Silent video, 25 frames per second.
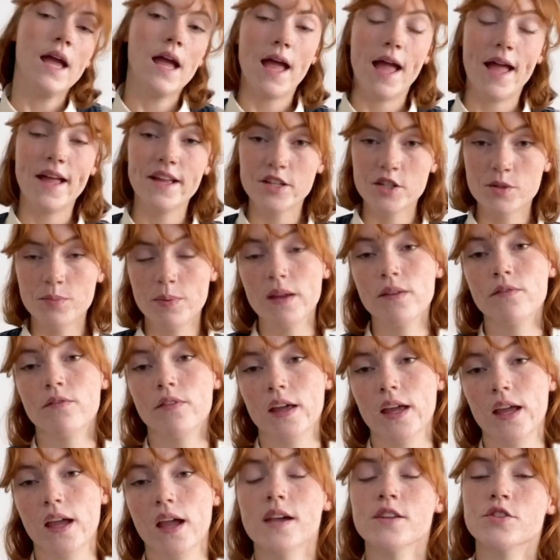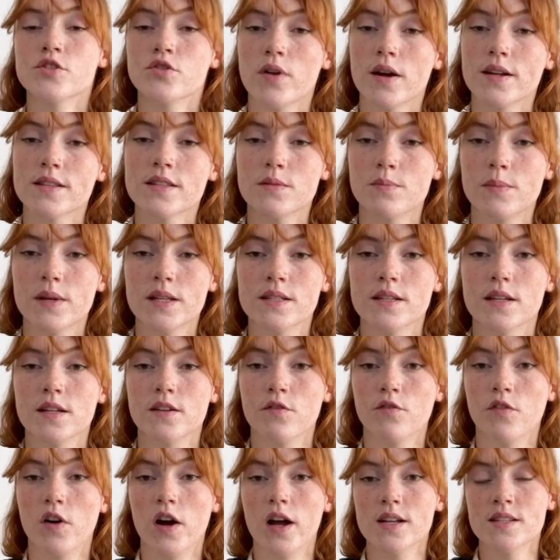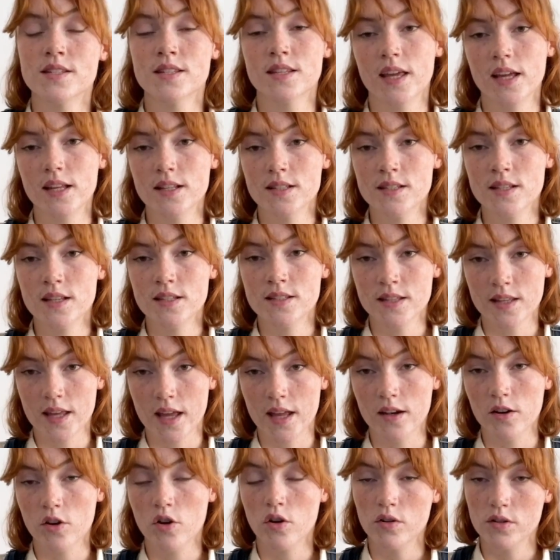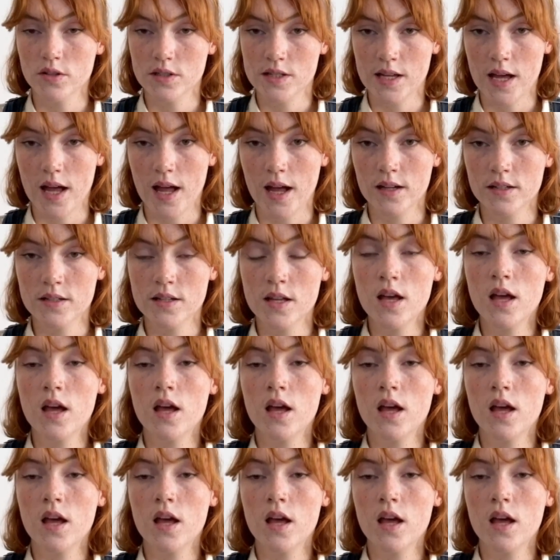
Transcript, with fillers: HPV is transmitted via skin to skin contact.